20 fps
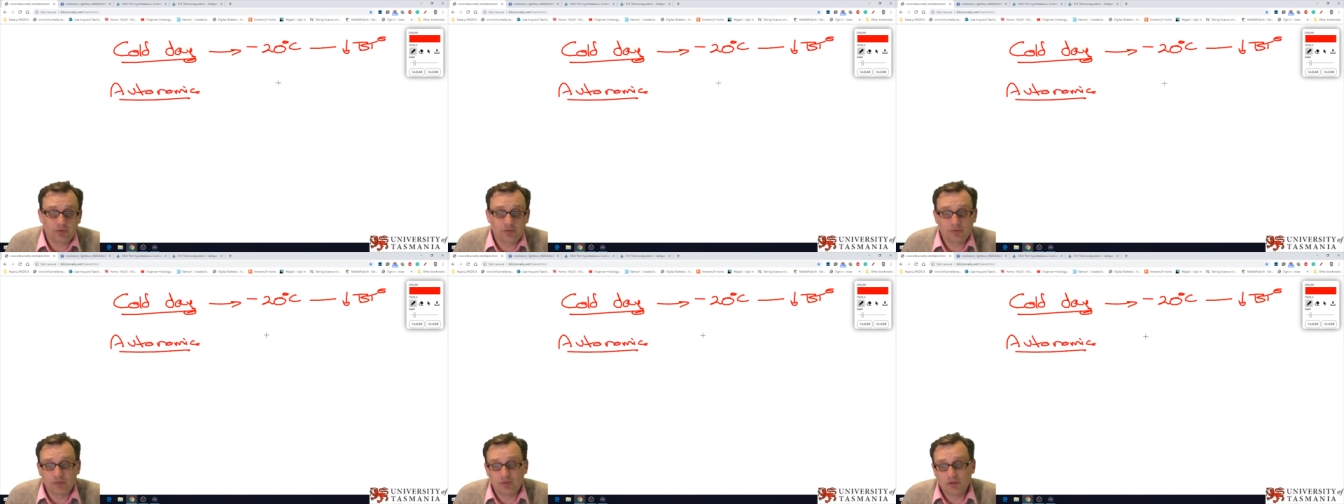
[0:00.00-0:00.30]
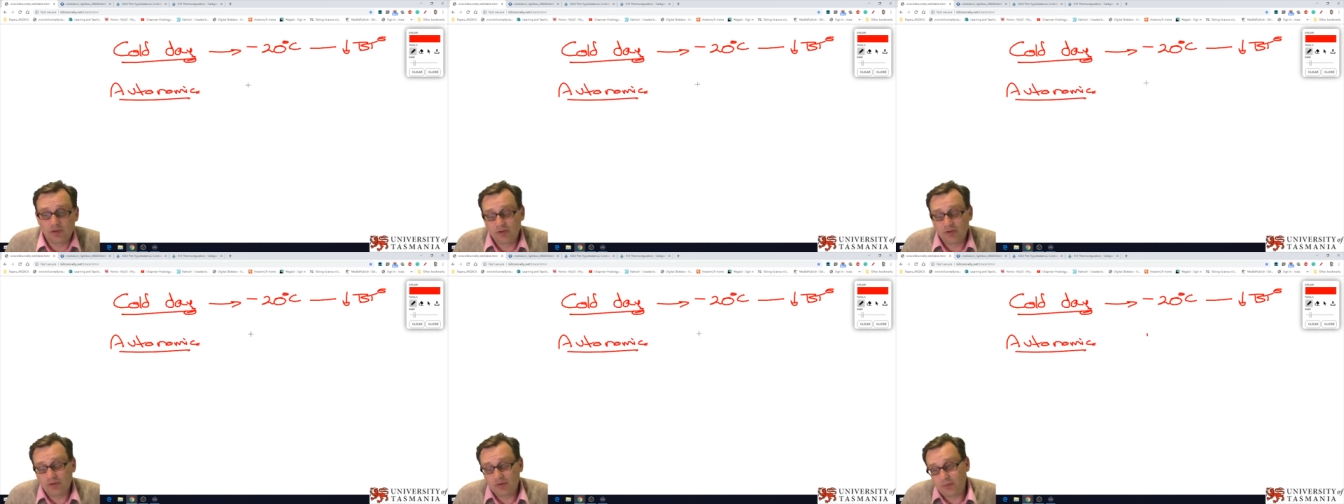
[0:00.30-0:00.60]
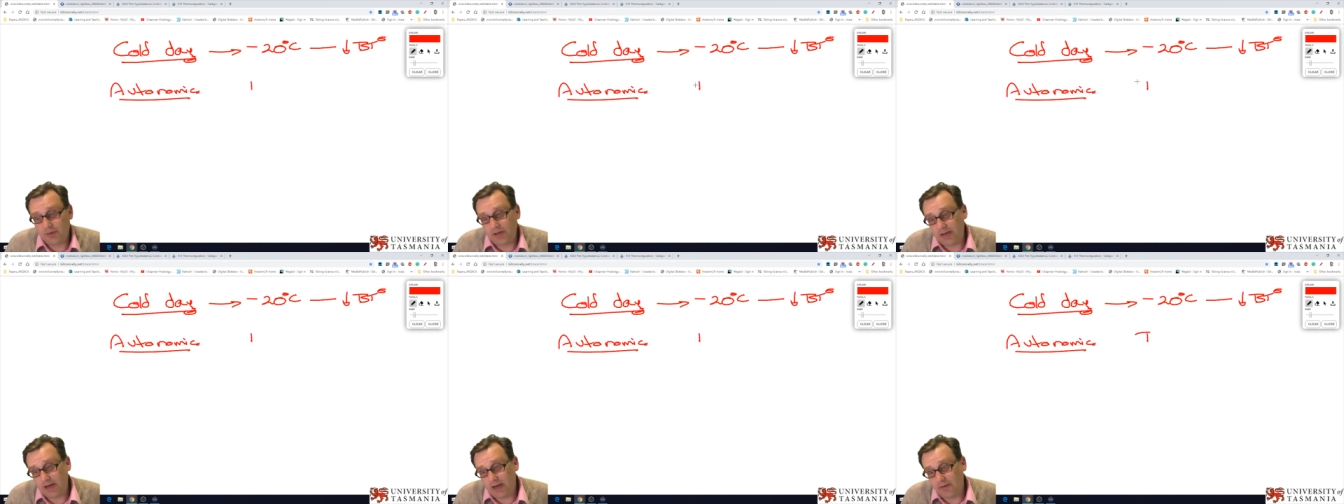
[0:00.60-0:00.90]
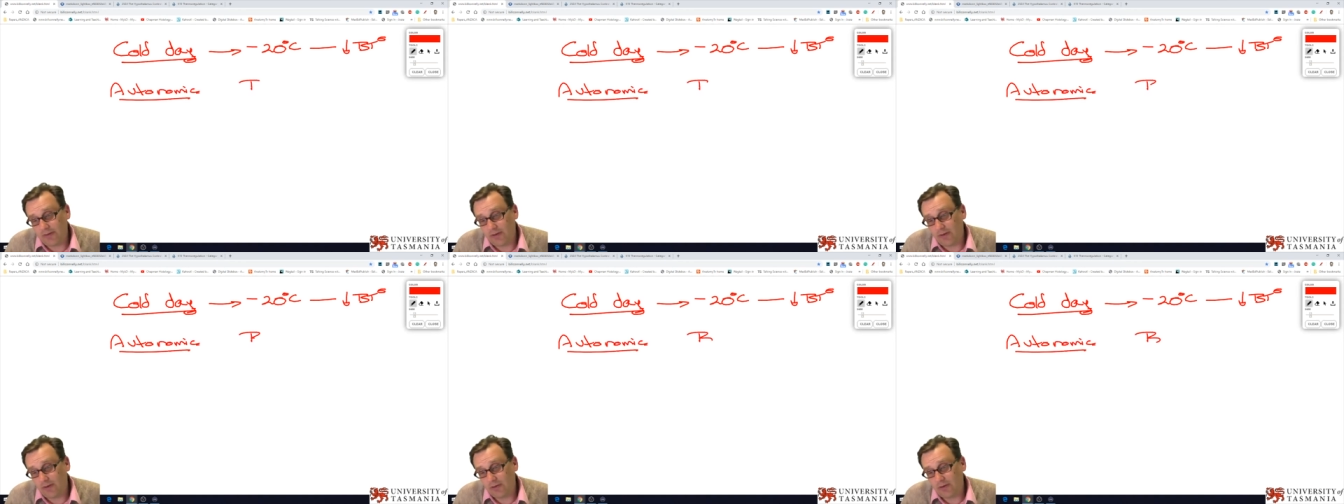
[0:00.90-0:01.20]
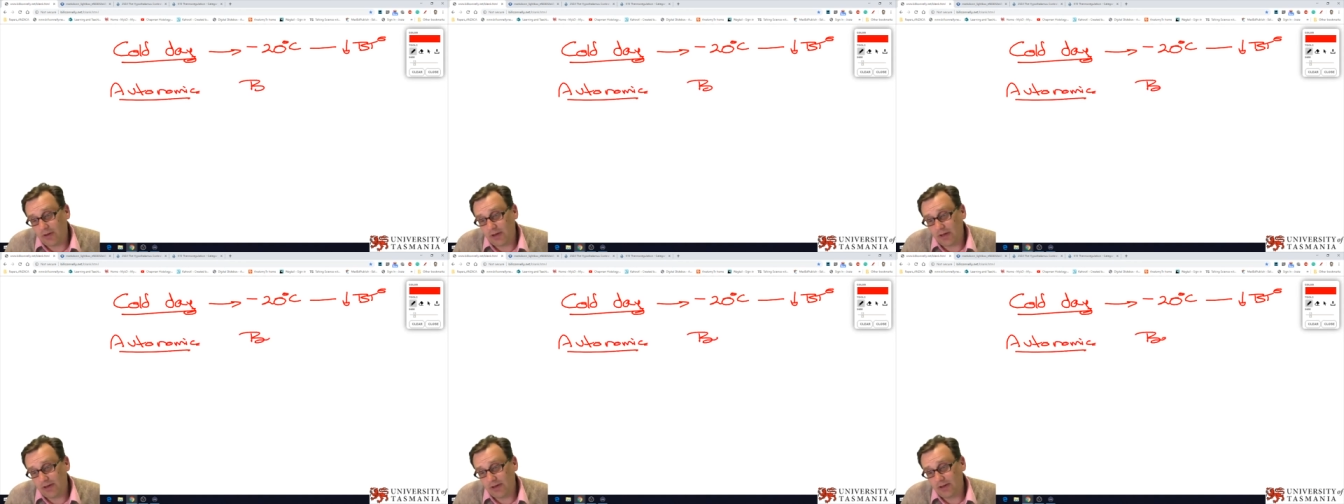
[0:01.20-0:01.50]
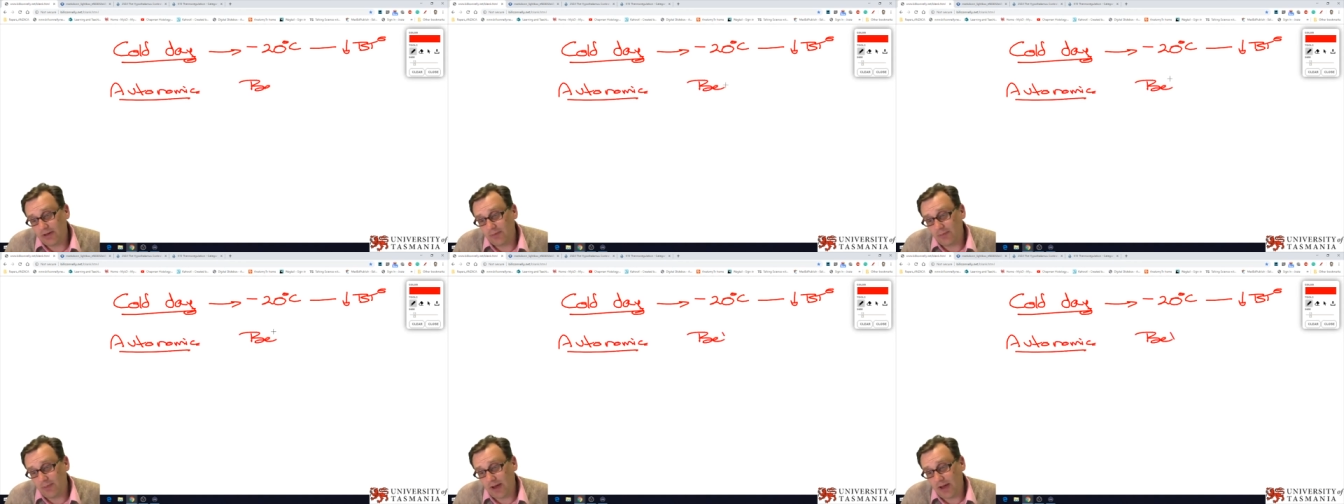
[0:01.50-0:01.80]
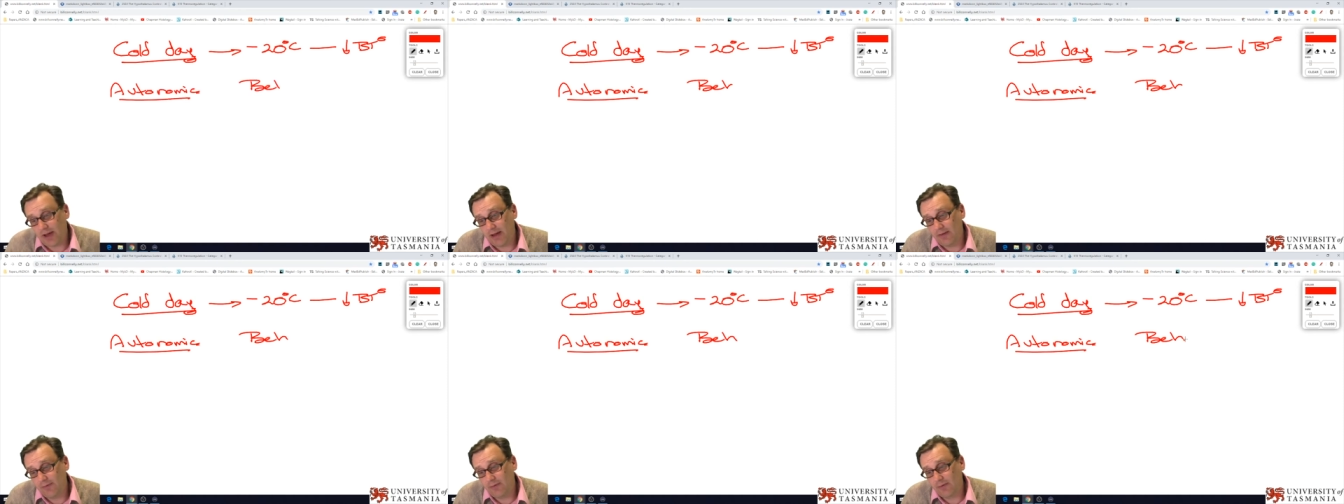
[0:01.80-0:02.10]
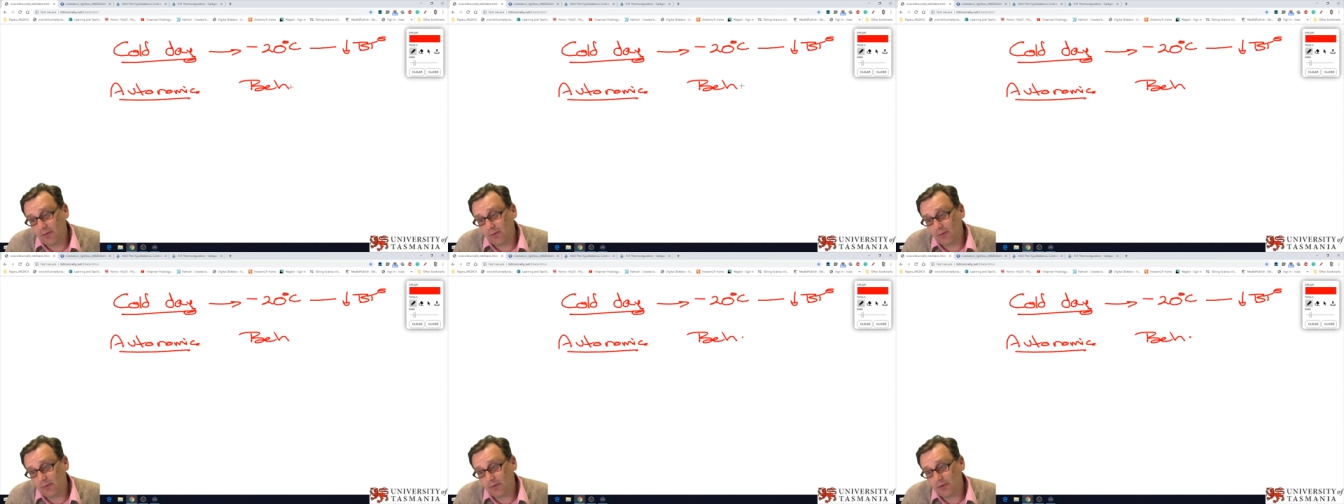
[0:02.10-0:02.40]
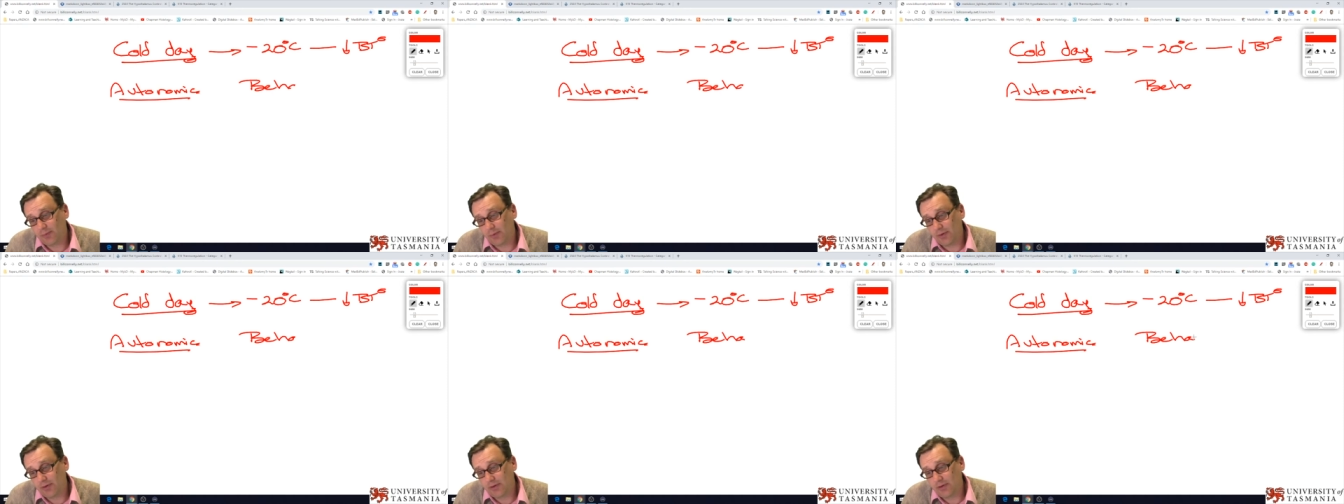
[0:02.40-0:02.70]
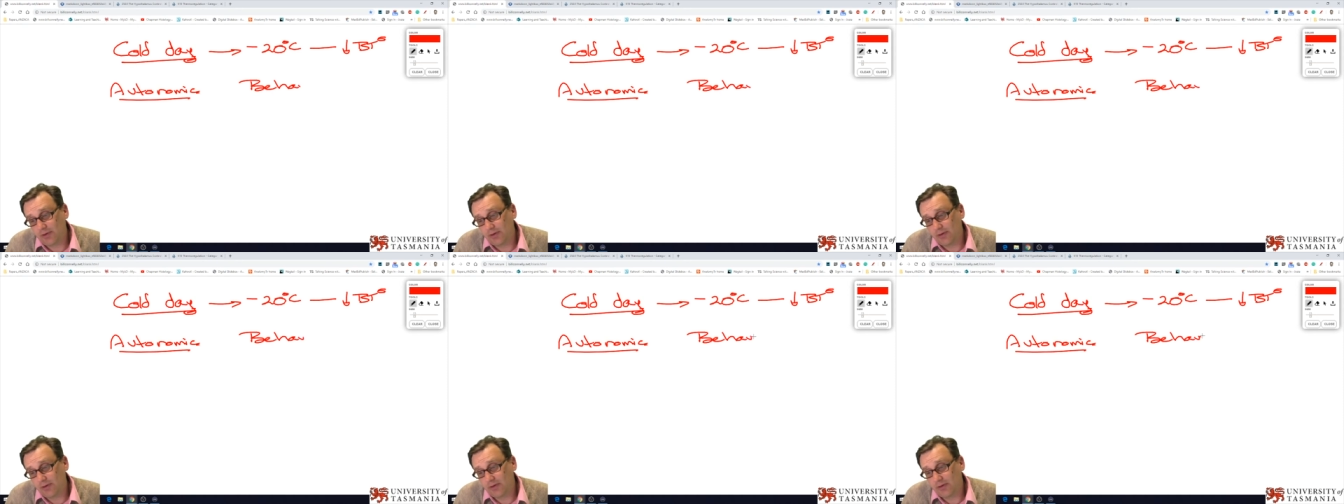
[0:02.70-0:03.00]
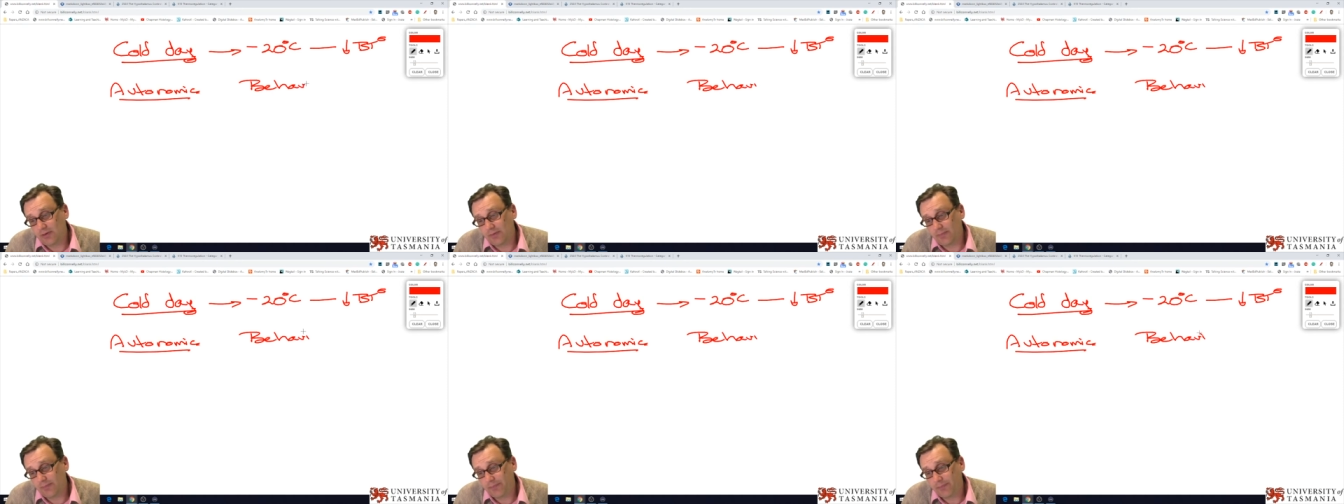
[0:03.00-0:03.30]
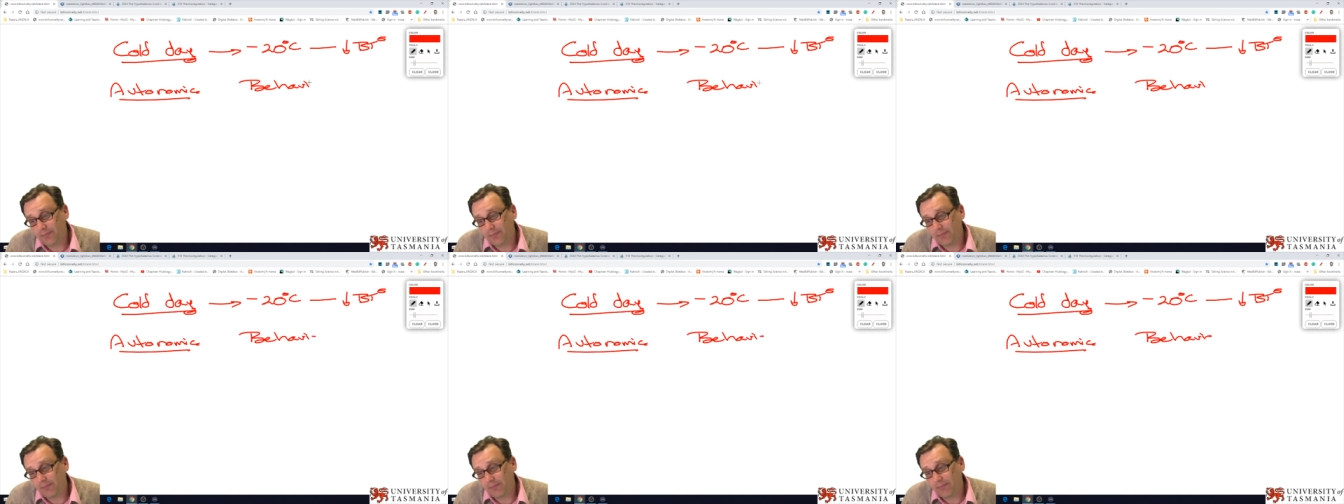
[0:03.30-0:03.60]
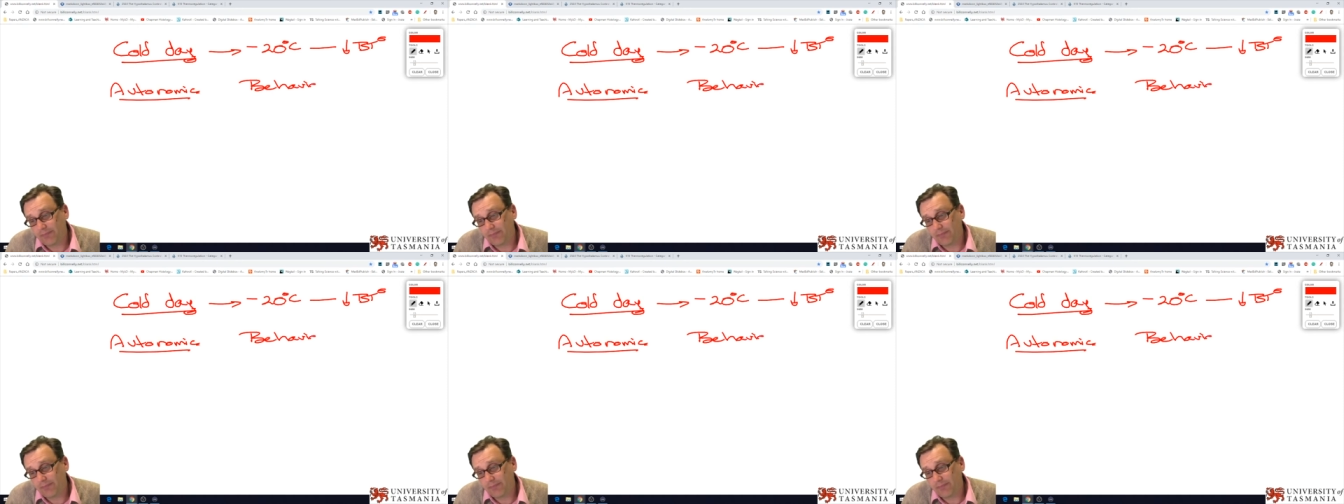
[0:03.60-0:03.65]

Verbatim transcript: We'll go through those. We could have a whole collection of behavioral responses